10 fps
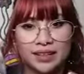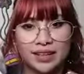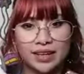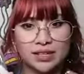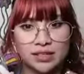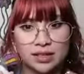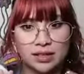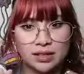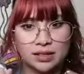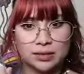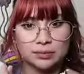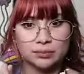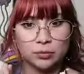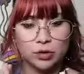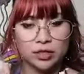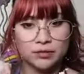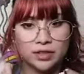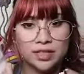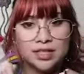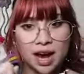It's one of the
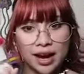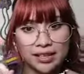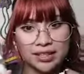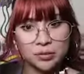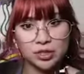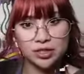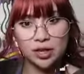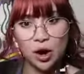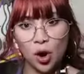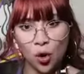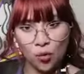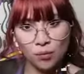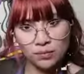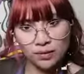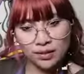designs, which is a home.